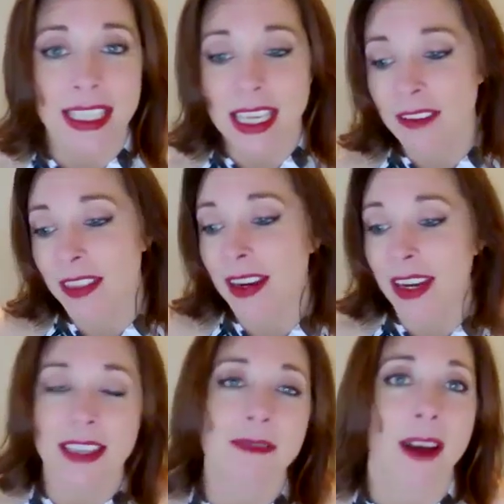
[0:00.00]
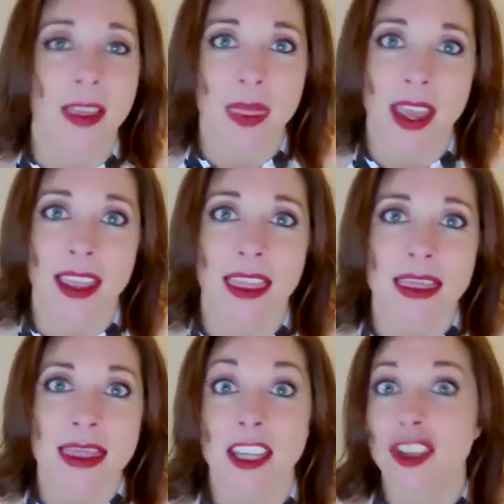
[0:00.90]
see if there is one that
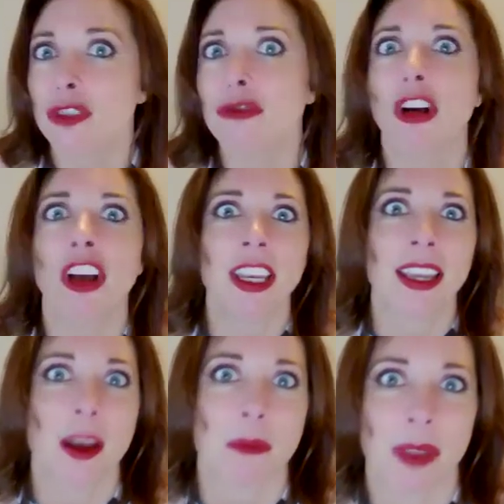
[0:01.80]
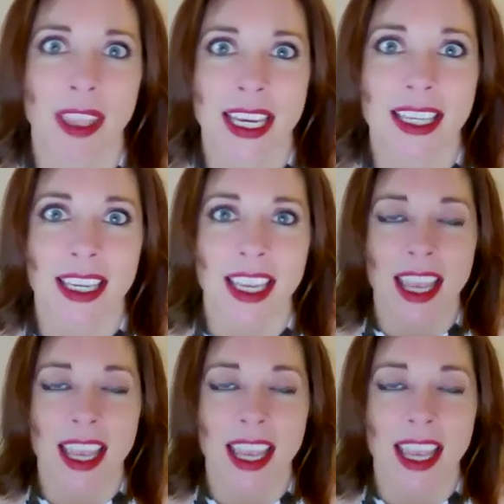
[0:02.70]
you could complete.